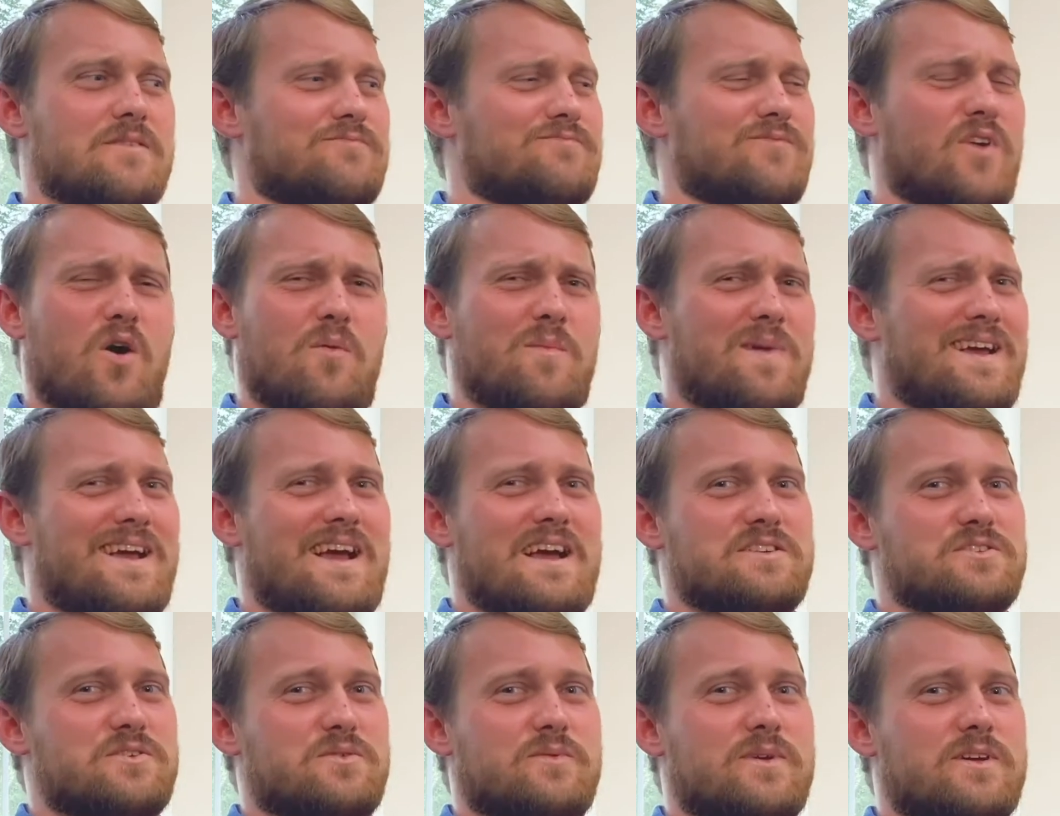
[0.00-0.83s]
All my
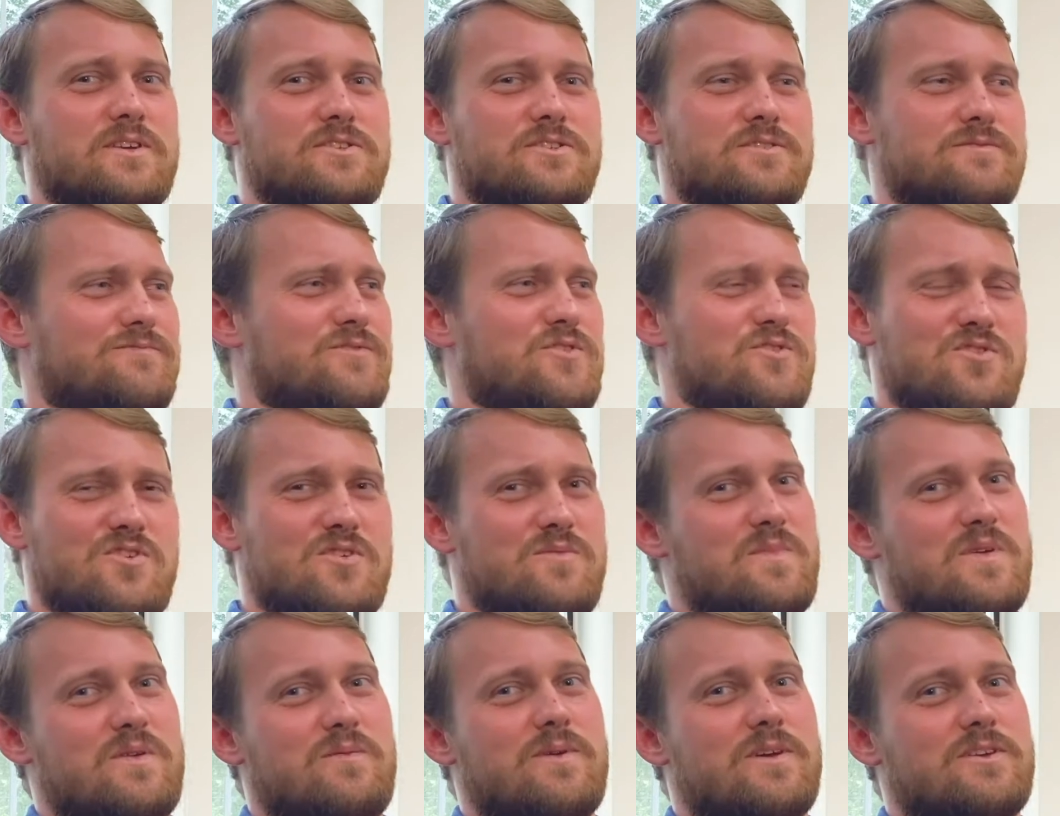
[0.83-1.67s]
guys are rich. You
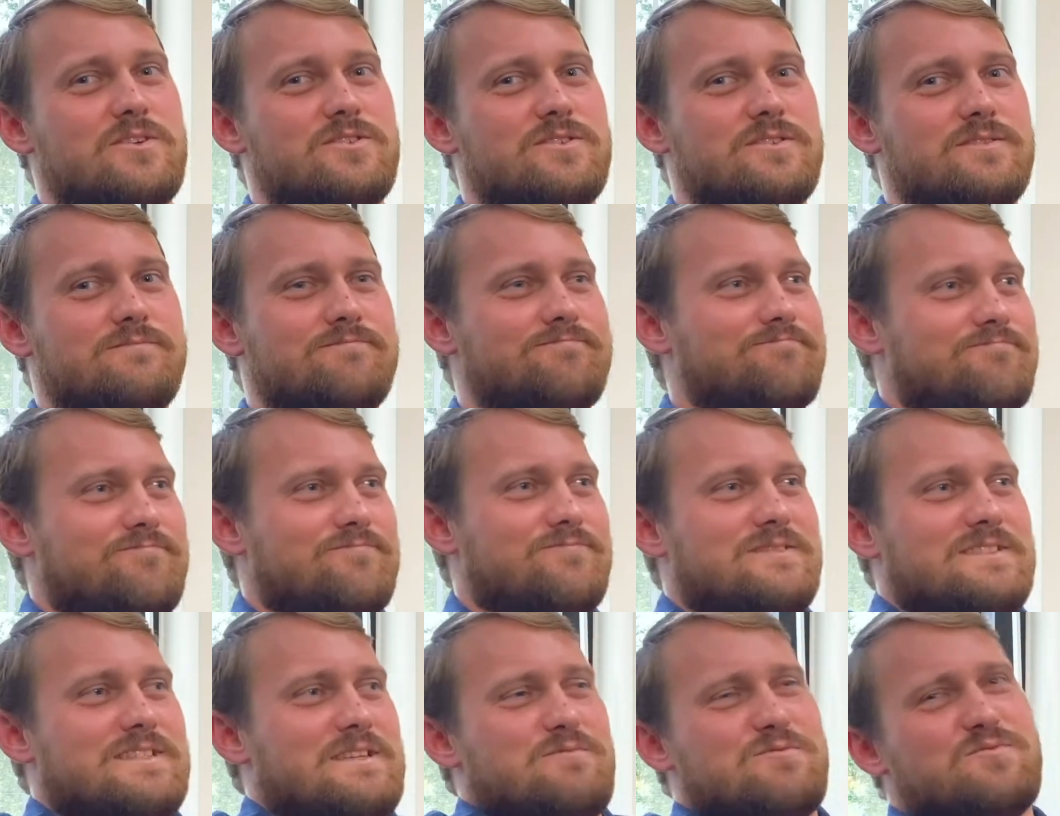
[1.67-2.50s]
could be rich.
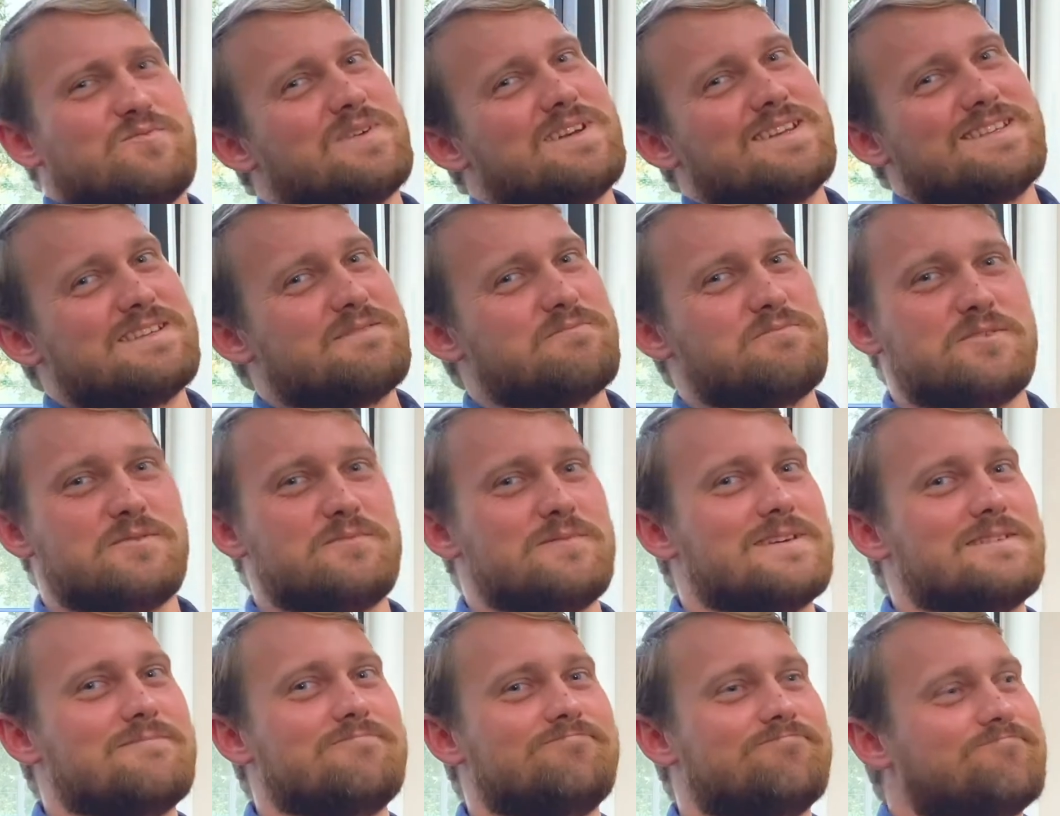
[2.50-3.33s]
Seems pretty simple to
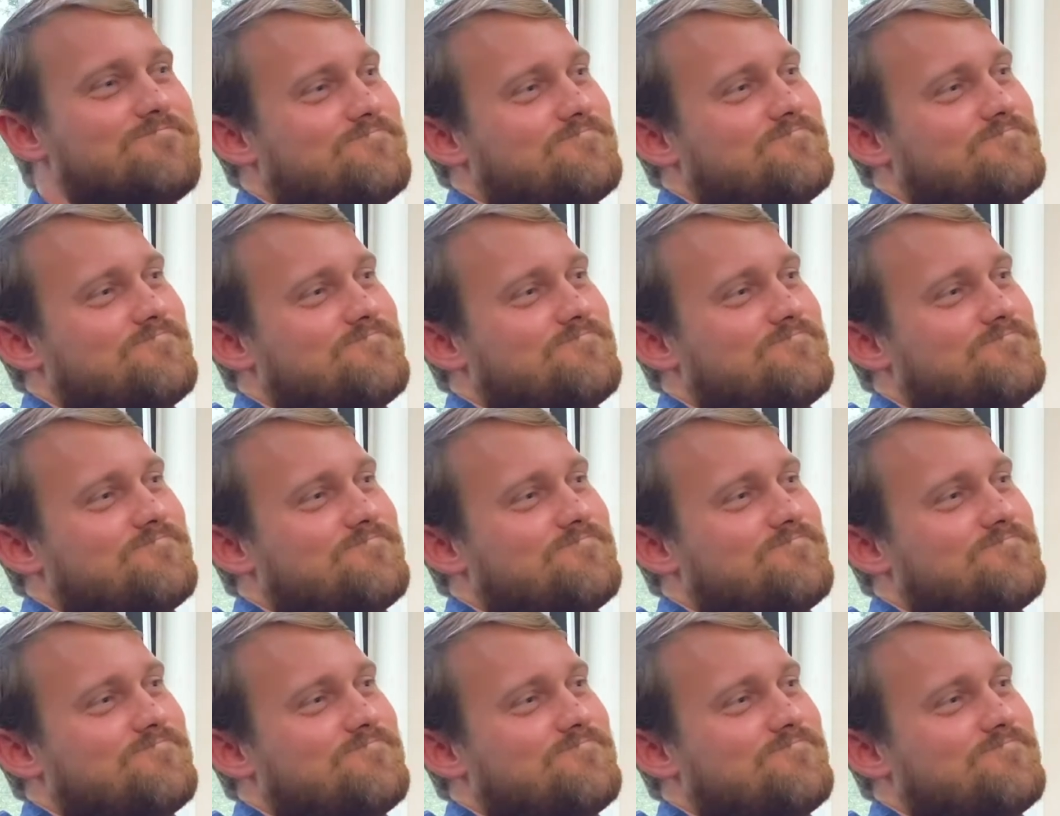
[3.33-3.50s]
me.